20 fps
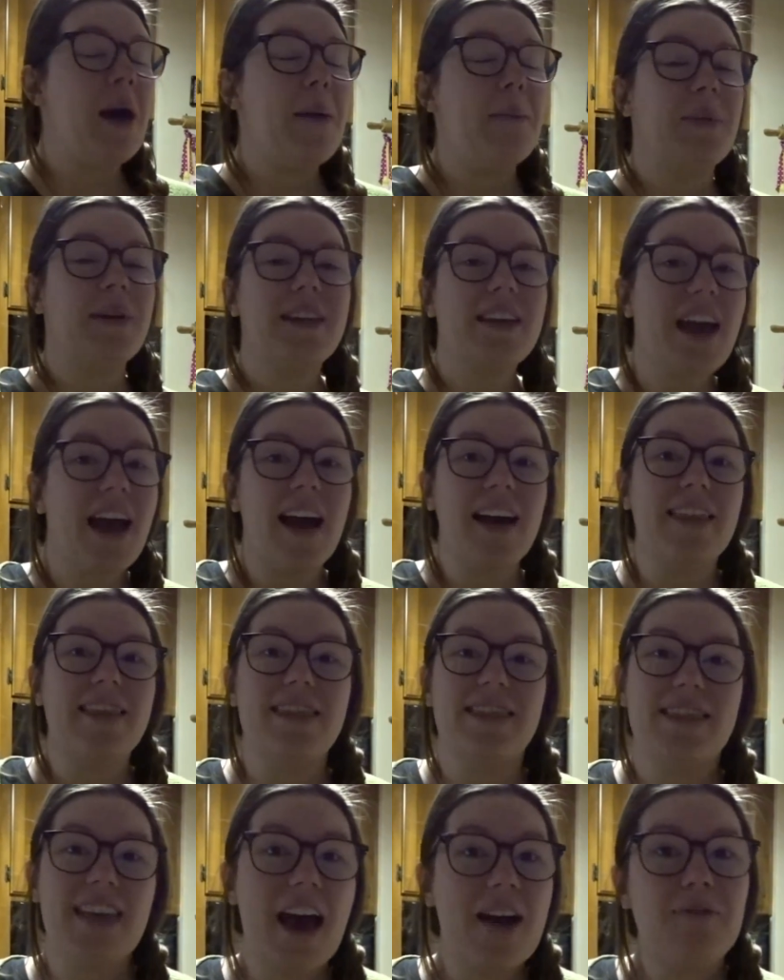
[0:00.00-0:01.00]
But yeah,
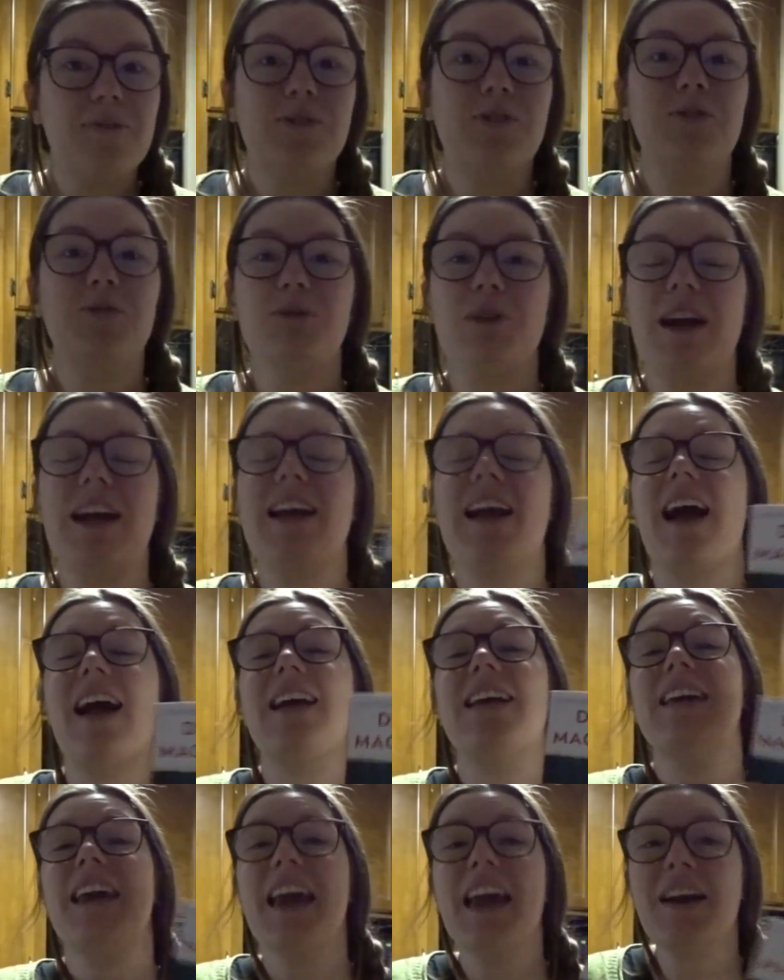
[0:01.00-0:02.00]
that was great. I
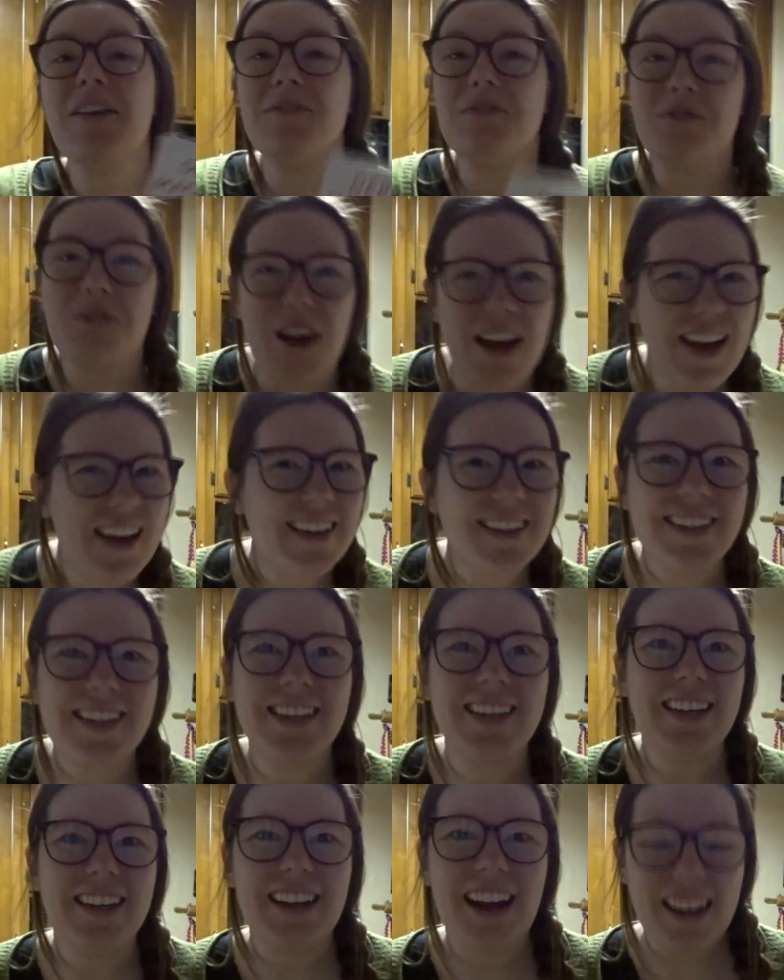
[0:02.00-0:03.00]
can't wait
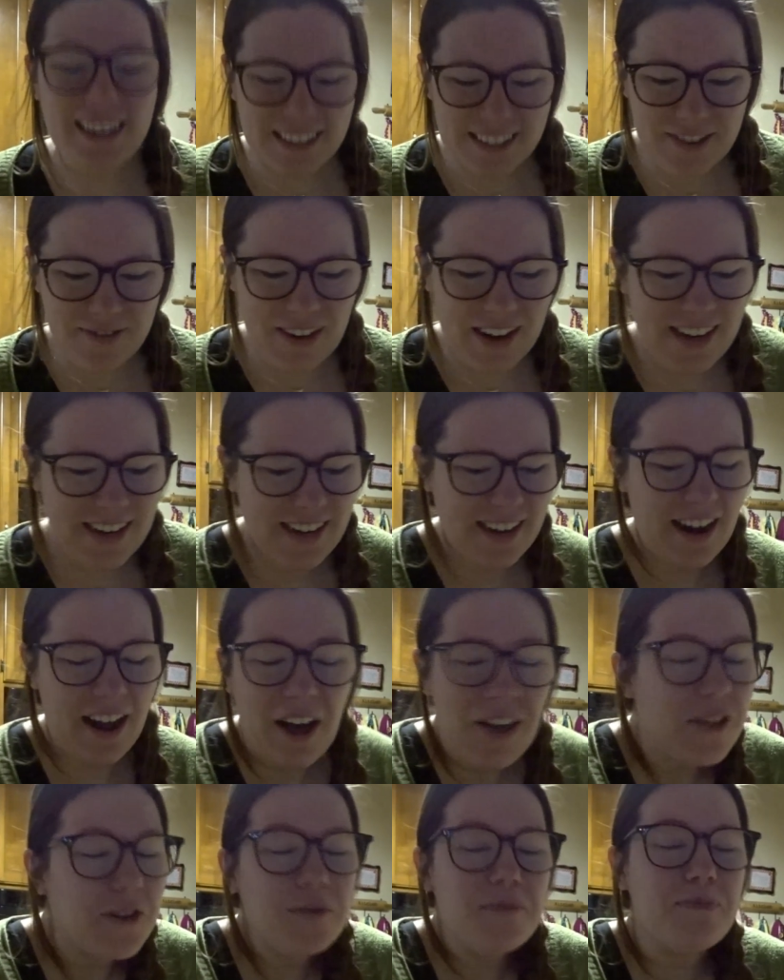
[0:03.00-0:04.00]
to get on to my
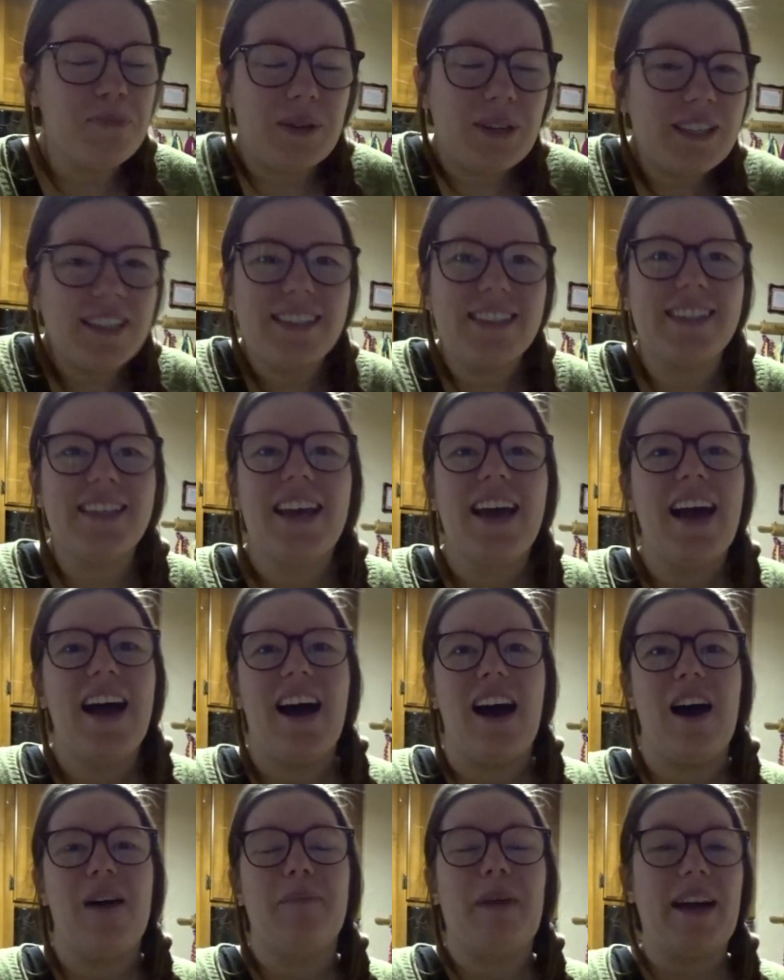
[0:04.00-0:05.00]
other books.
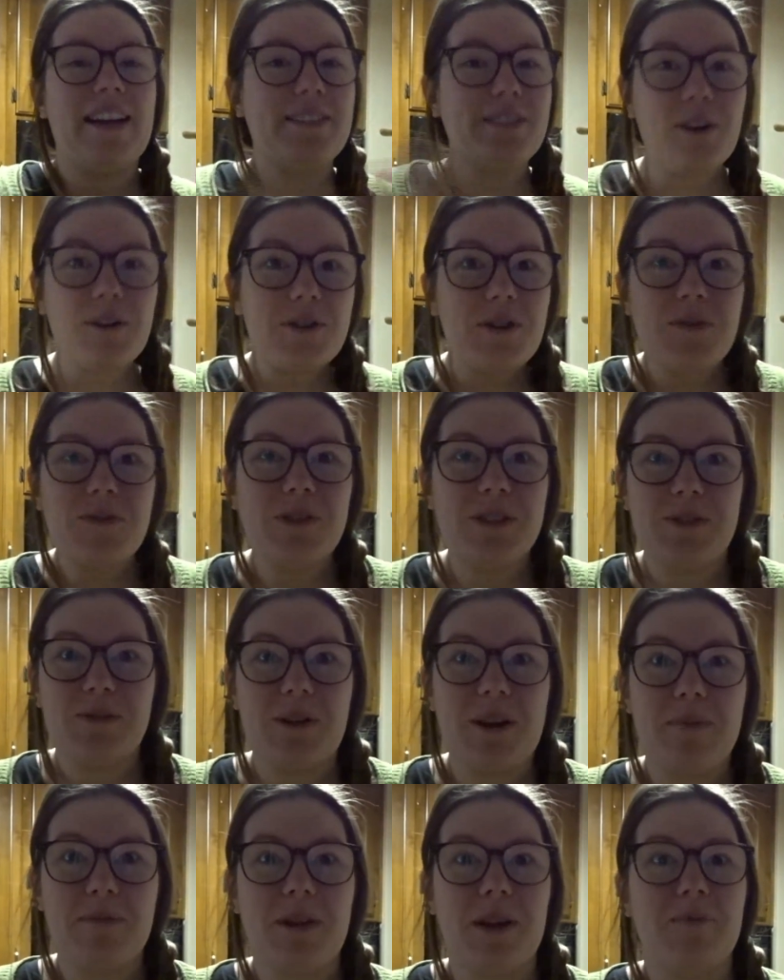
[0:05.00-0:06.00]
Um, I don't know which
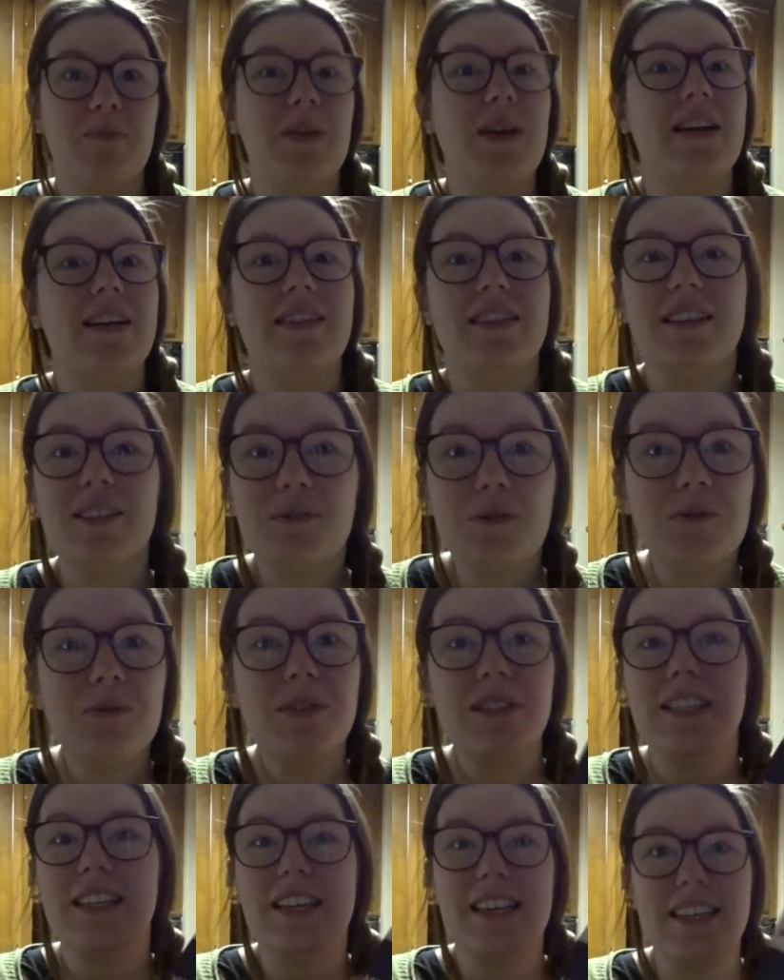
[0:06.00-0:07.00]
one I'm going to pick. This one
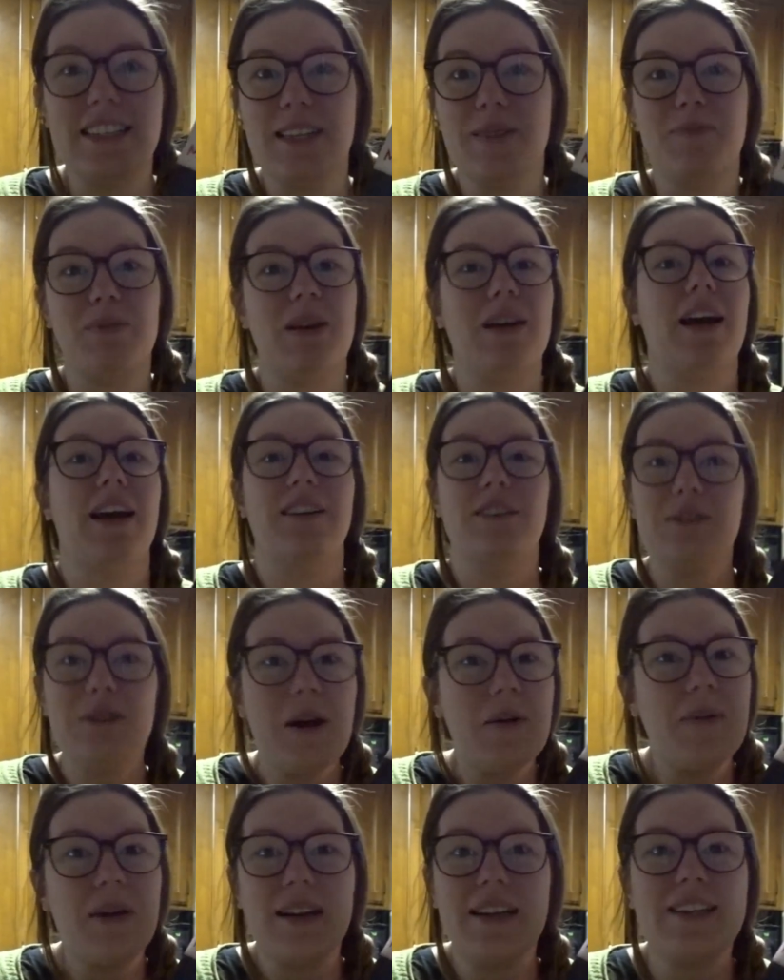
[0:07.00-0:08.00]
was an easy pick. I knew
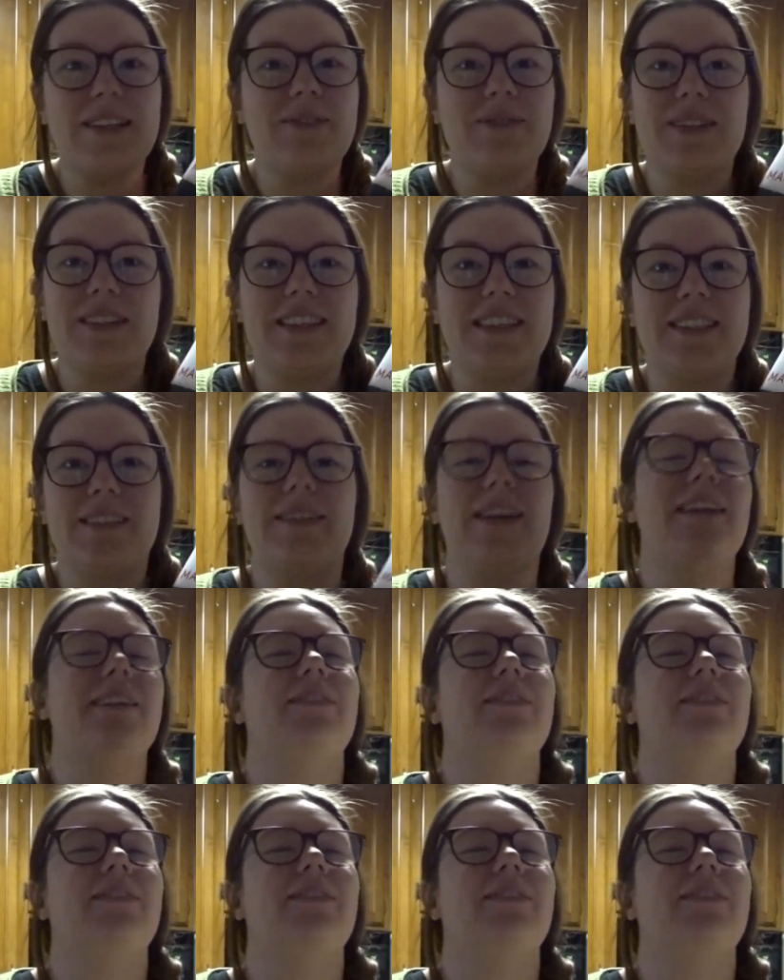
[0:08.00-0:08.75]
I wanted to read this right